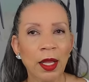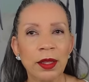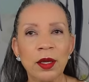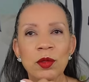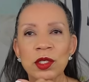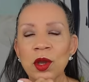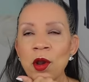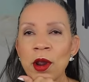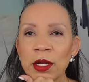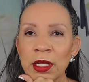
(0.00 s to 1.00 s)
there was a
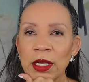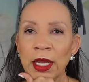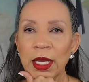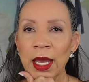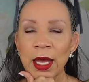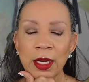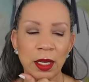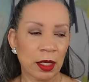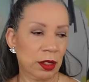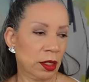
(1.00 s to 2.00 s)
cardigan I got.
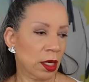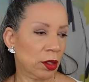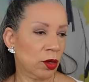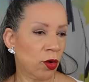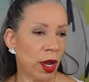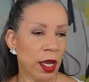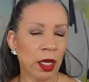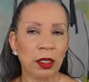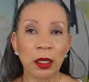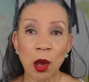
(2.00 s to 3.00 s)
It's a gray,
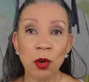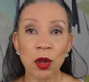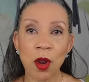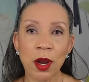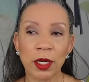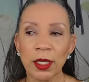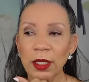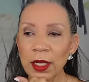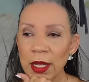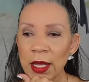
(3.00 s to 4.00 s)
a long
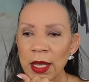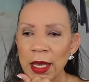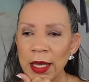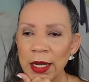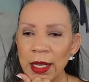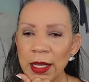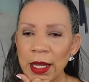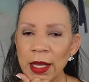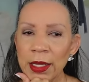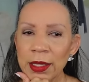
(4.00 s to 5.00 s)
cardigan. And I,
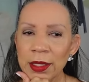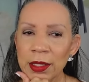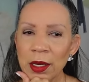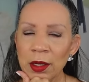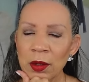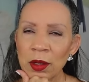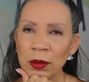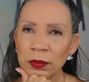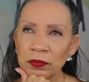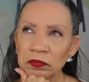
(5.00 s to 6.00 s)
I thought,
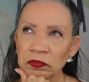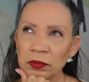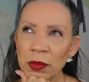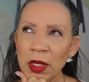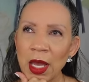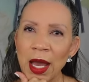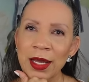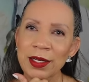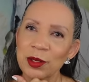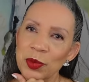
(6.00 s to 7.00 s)
oh,
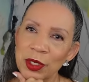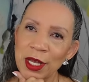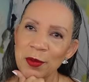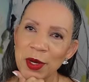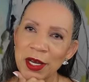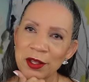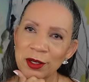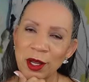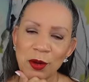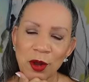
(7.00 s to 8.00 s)
I need to pull out my
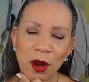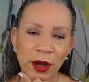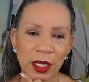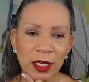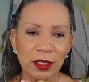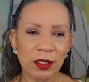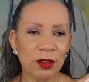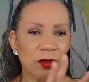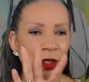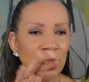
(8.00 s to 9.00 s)
other long cardigans
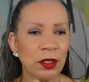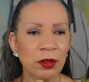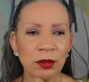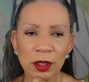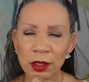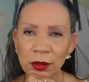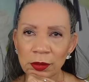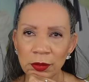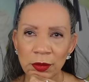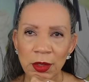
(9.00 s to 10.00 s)
and do a little, little